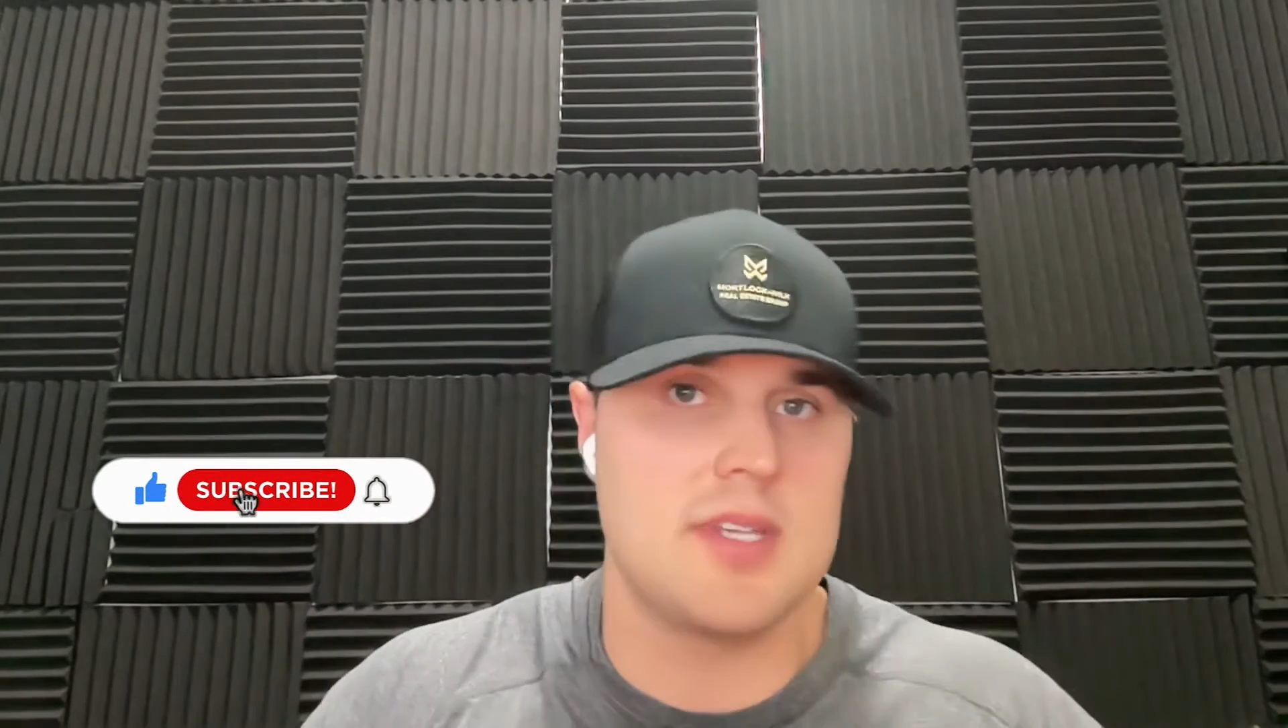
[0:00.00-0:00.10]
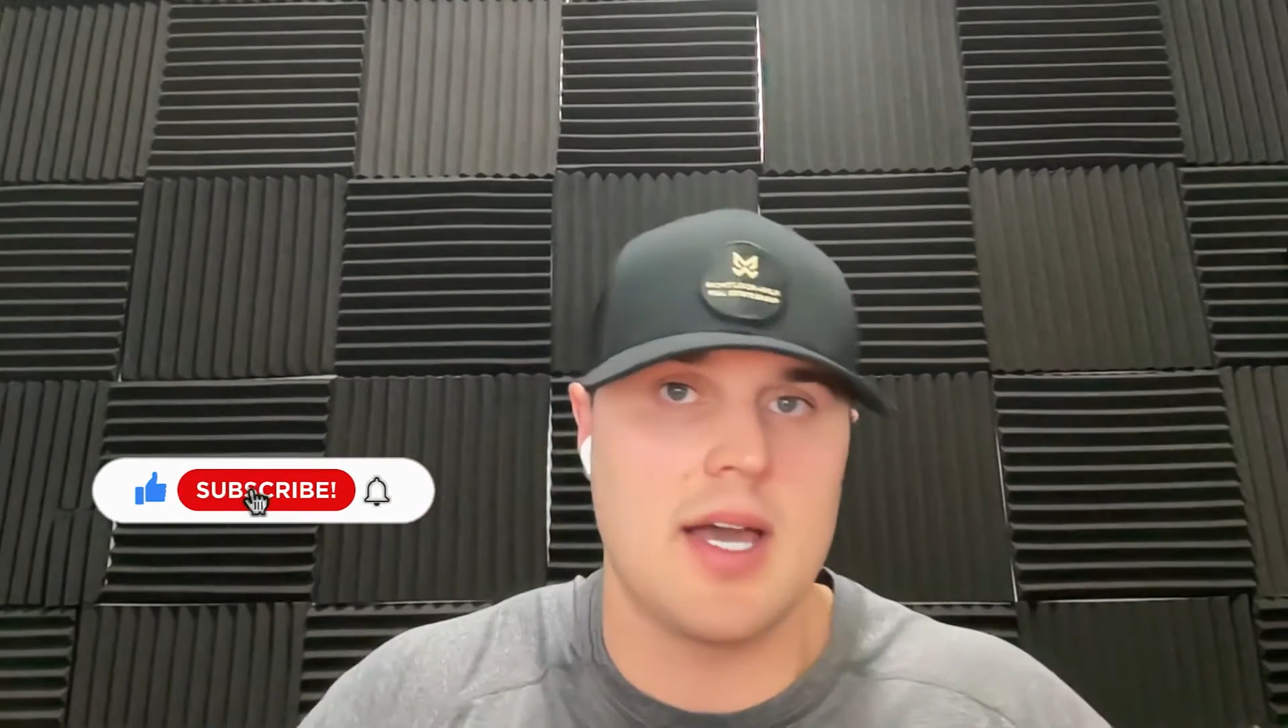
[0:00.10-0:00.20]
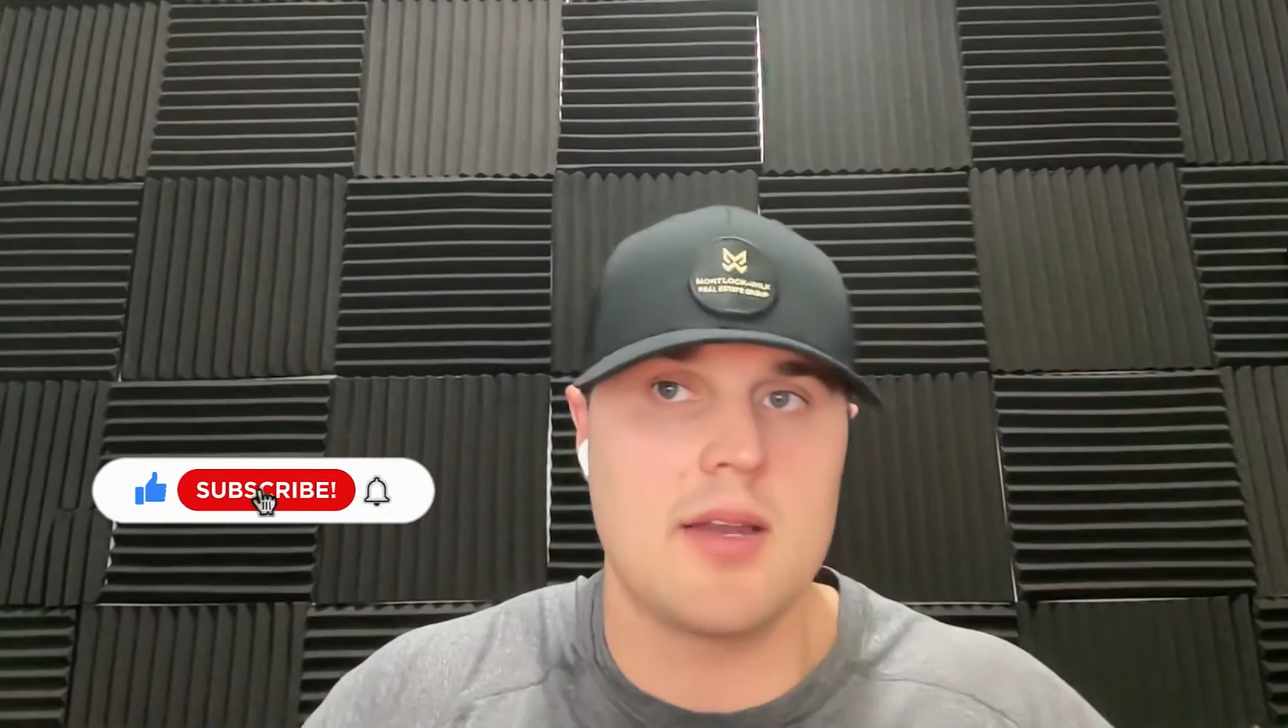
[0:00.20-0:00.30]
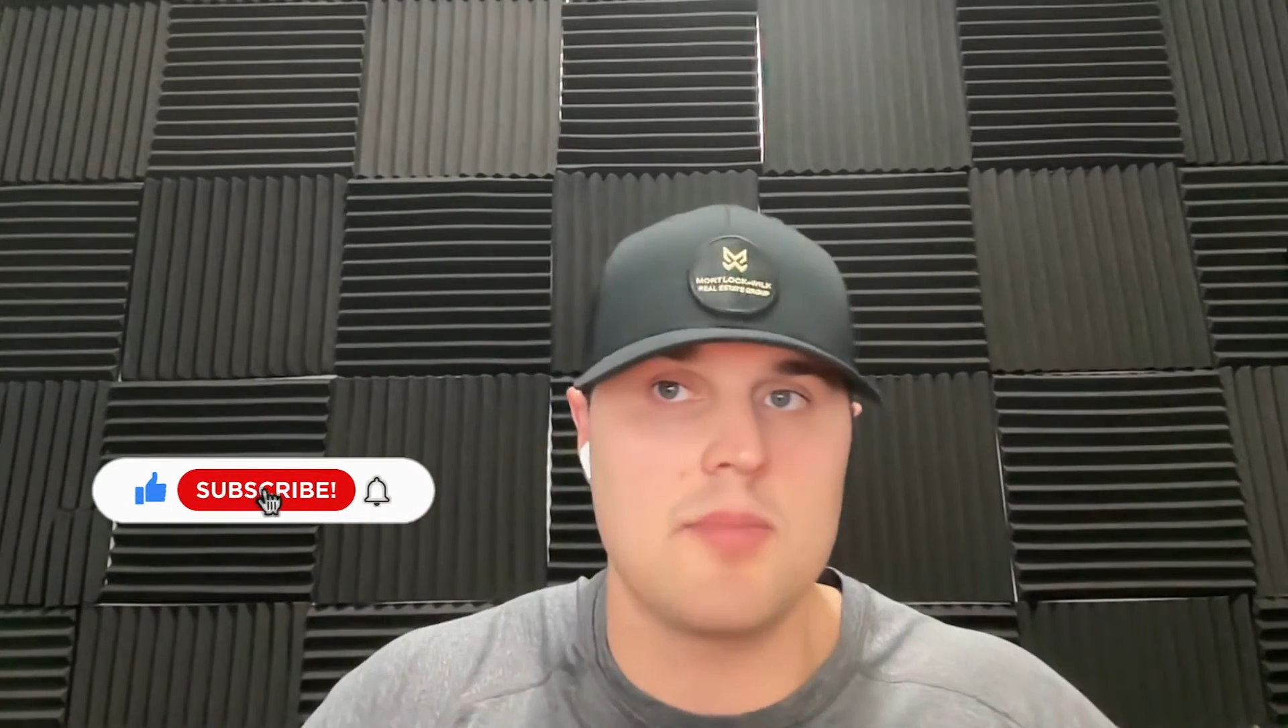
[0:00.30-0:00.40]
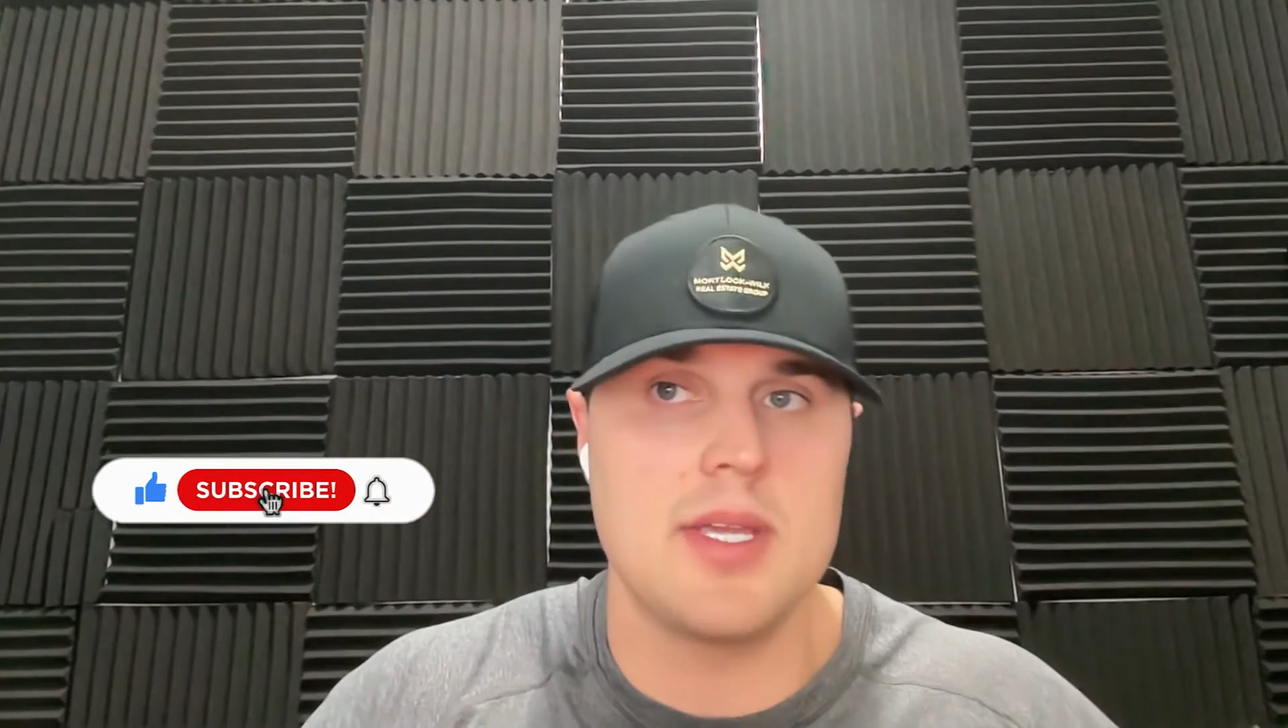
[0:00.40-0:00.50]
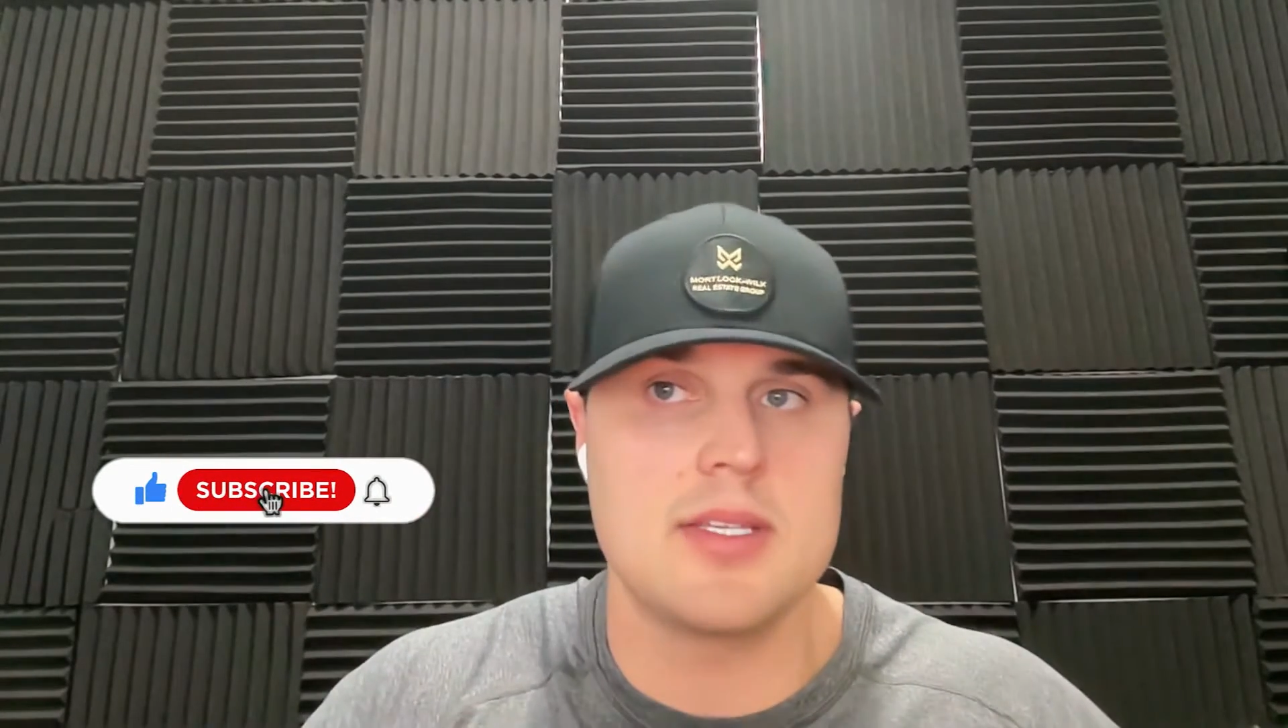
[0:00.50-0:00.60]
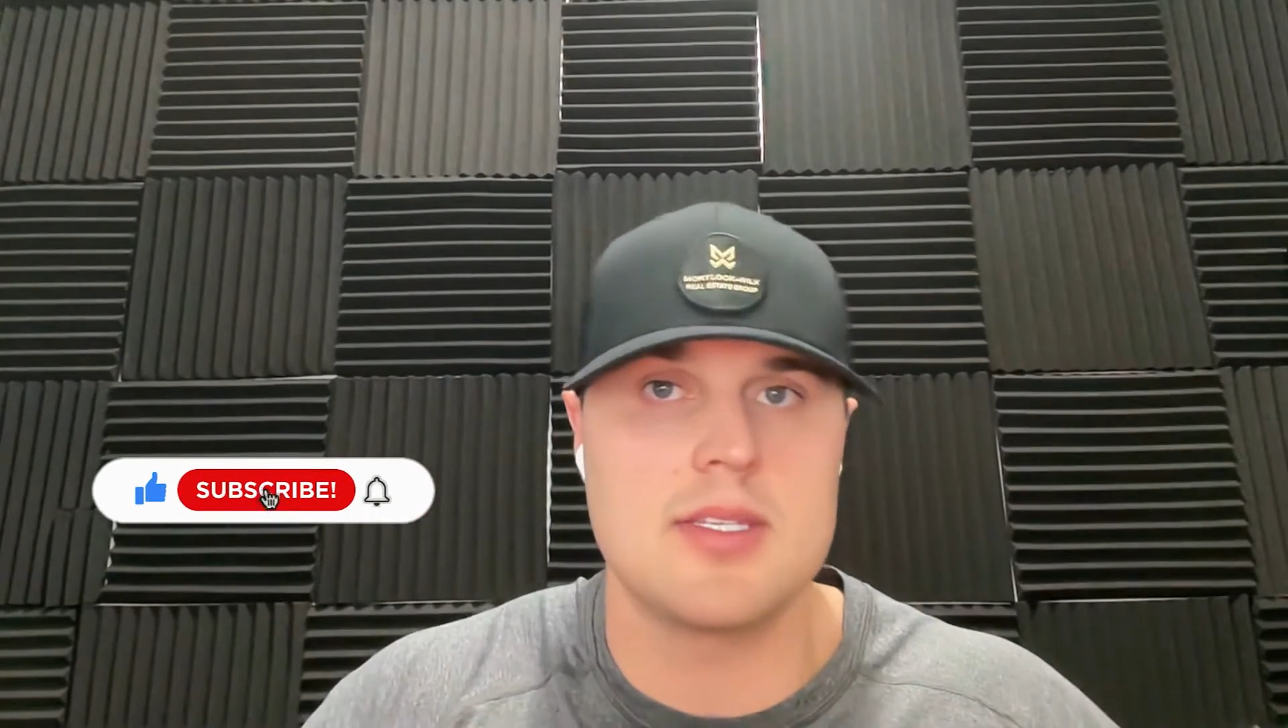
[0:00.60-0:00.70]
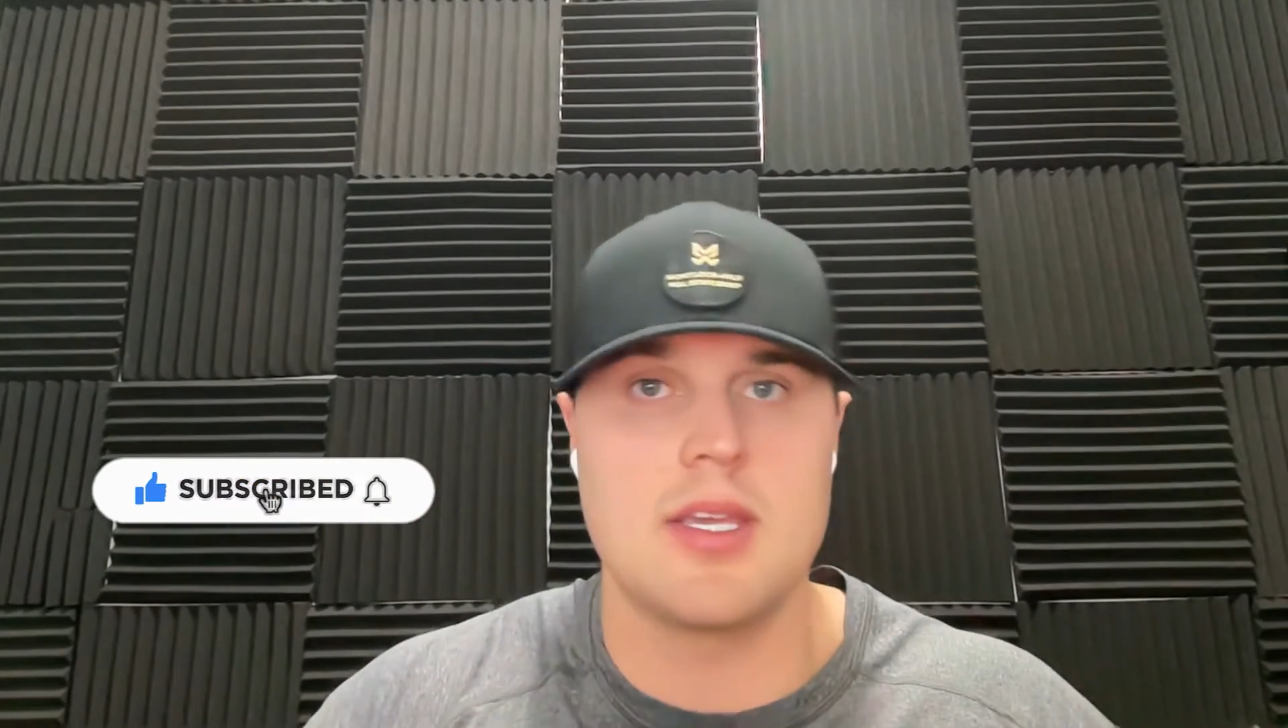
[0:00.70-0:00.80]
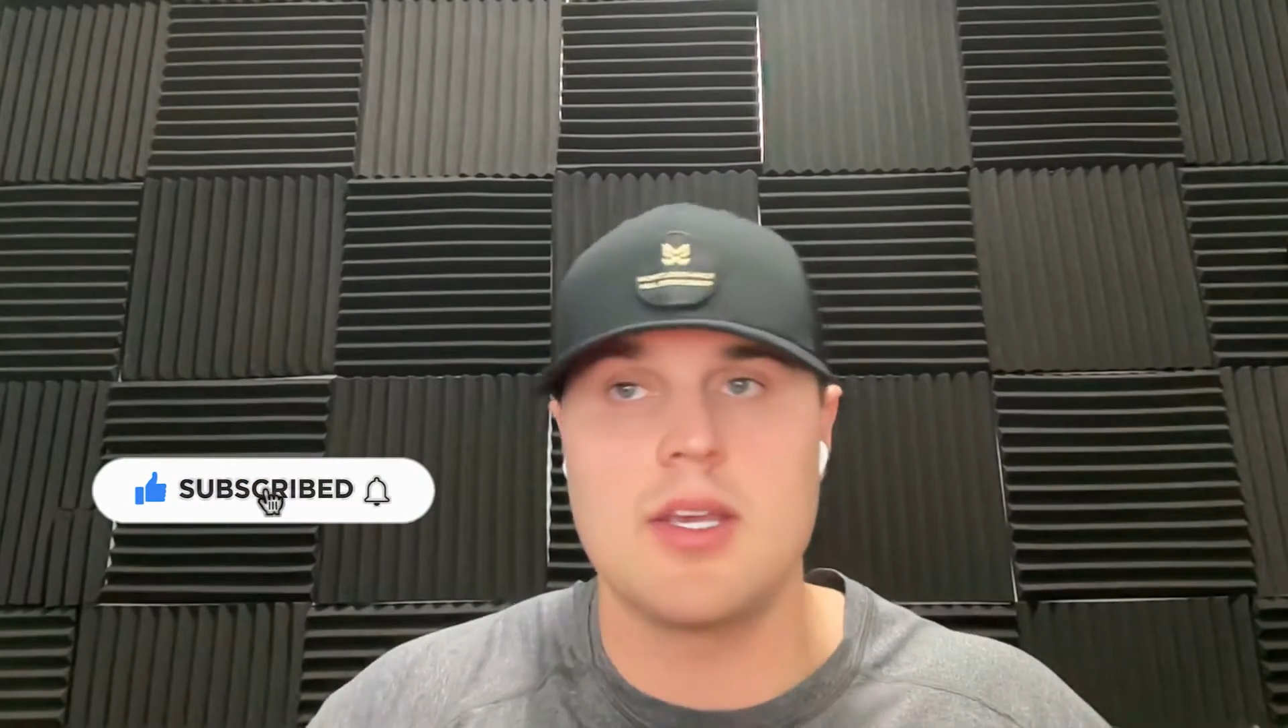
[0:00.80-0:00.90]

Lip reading: database